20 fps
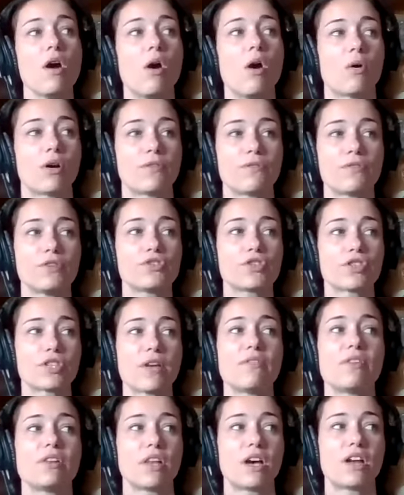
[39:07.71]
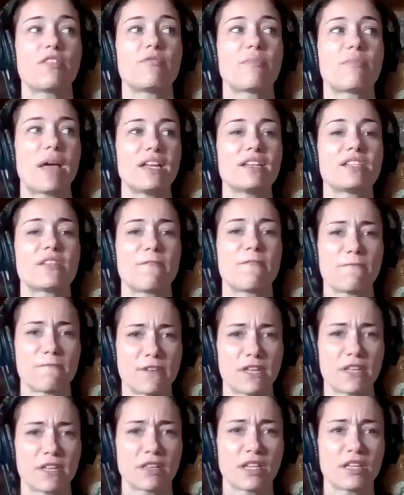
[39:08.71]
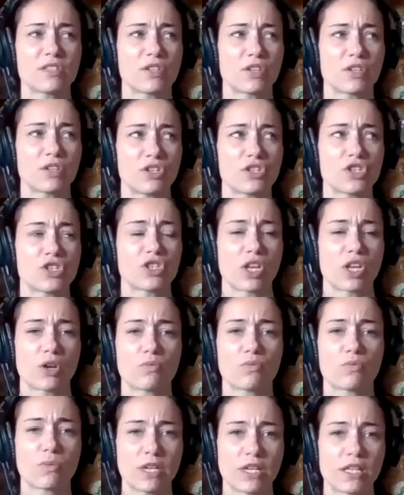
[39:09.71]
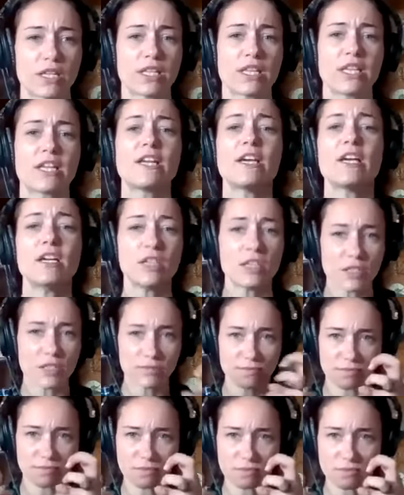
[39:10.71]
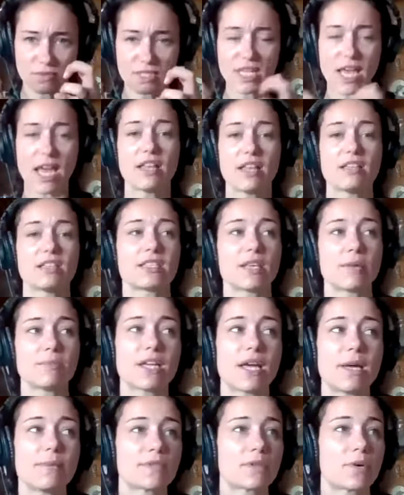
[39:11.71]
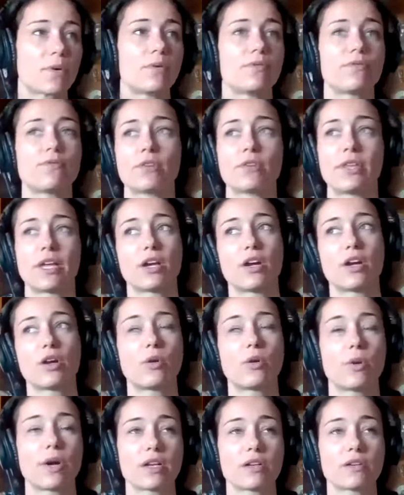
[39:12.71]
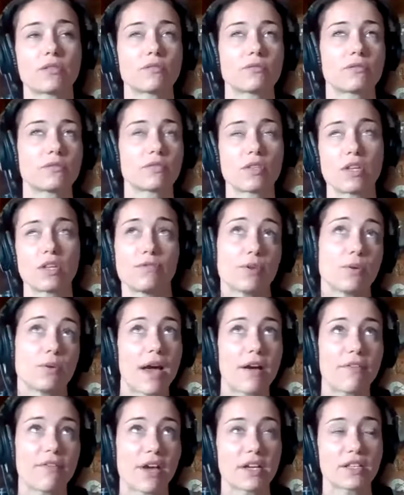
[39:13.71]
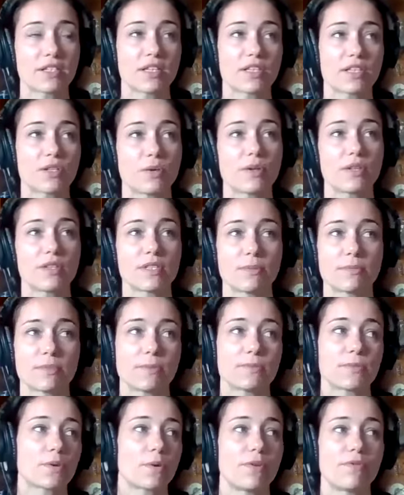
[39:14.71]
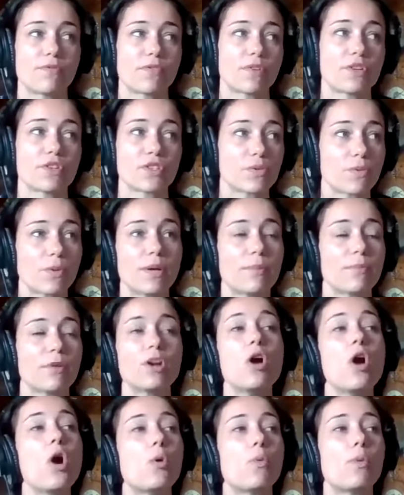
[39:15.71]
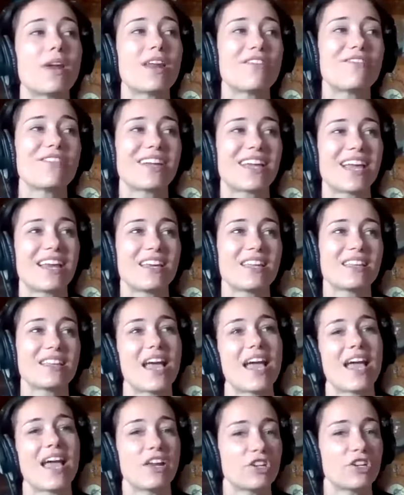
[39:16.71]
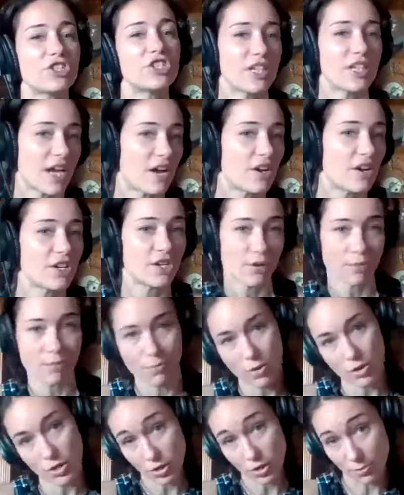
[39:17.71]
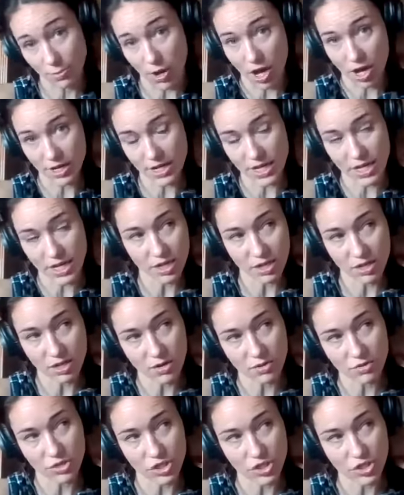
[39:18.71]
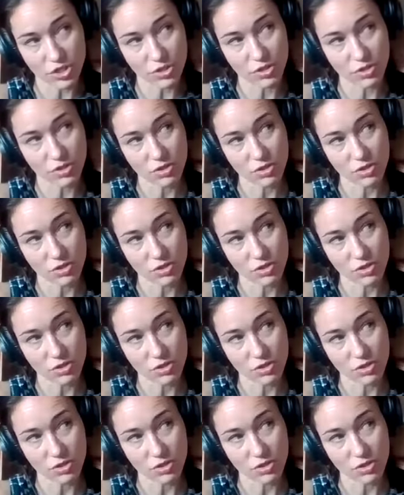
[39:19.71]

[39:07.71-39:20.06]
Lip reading: Or if you just have a lot of pent up feelings, or you're just like really sometimes going for like a quick, if you have access to it, sometimes going for a swim or whatever, getting that energy out of your body, you know, just